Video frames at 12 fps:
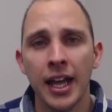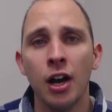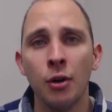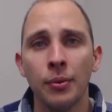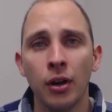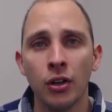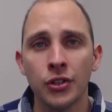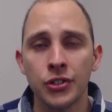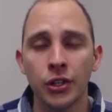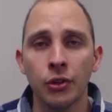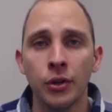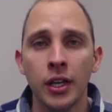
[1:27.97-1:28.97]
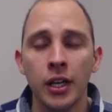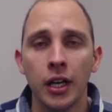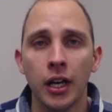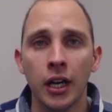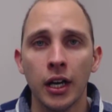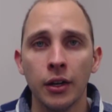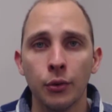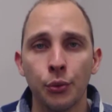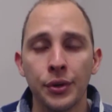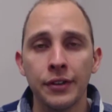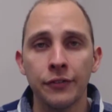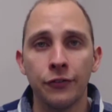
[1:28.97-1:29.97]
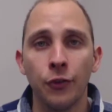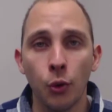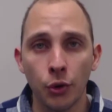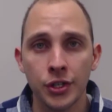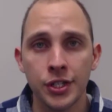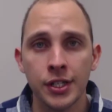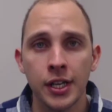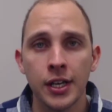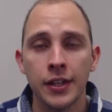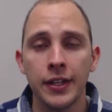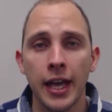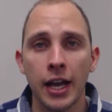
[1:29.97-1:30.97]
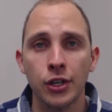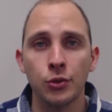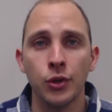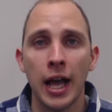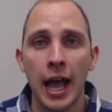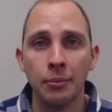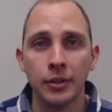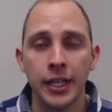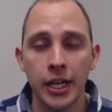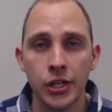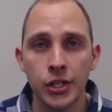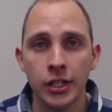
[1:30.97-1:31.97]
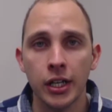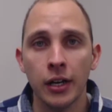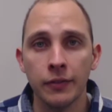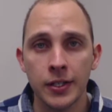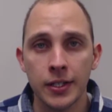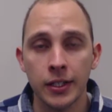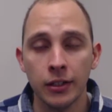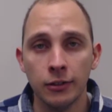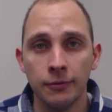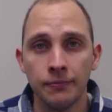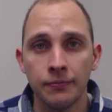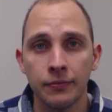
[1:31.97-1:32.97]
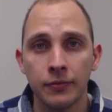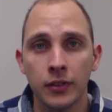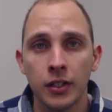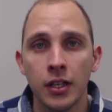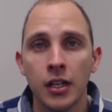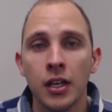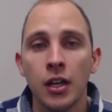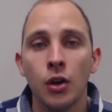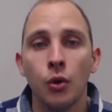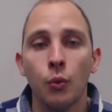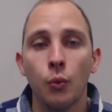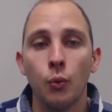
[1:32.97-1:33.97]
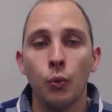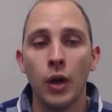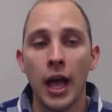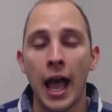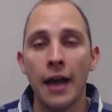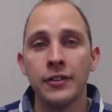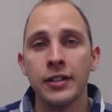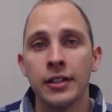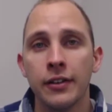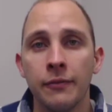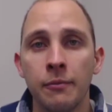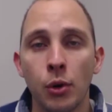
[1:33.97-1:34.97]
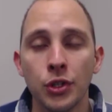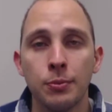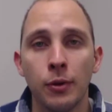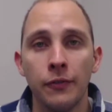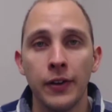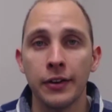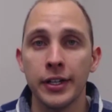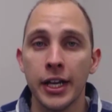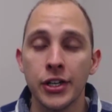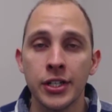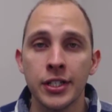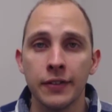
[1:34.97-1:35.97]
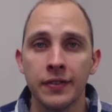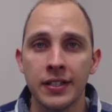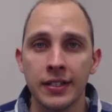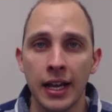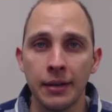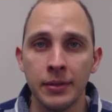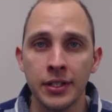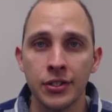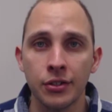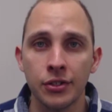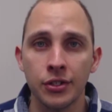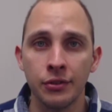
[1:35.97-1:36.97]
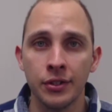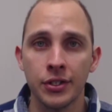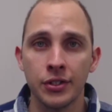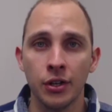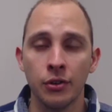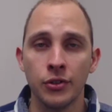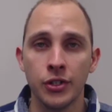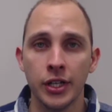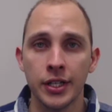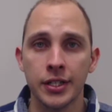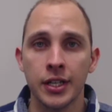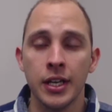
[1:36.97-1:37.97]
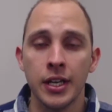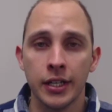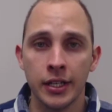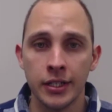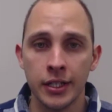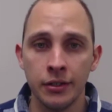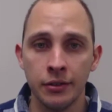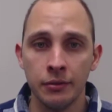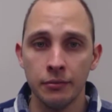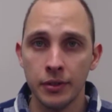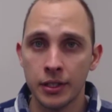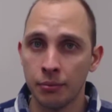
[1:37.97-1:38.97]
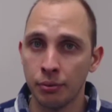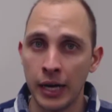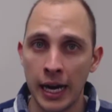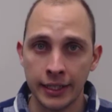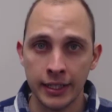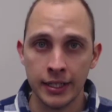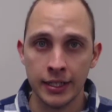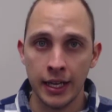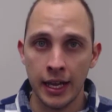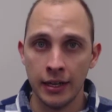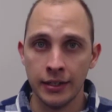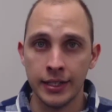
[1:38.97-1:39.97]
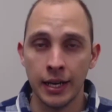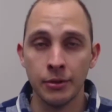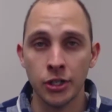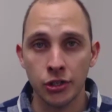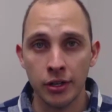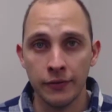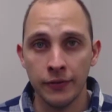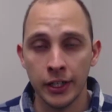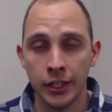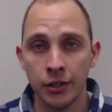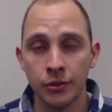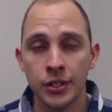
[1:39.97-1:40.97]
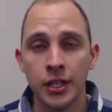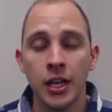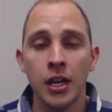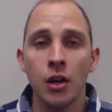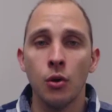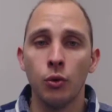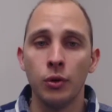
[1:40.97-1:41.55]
can help also reinforce the actual application of a skill. Having multiple variations of assignments so students don't just continue to practice and demonstrate videos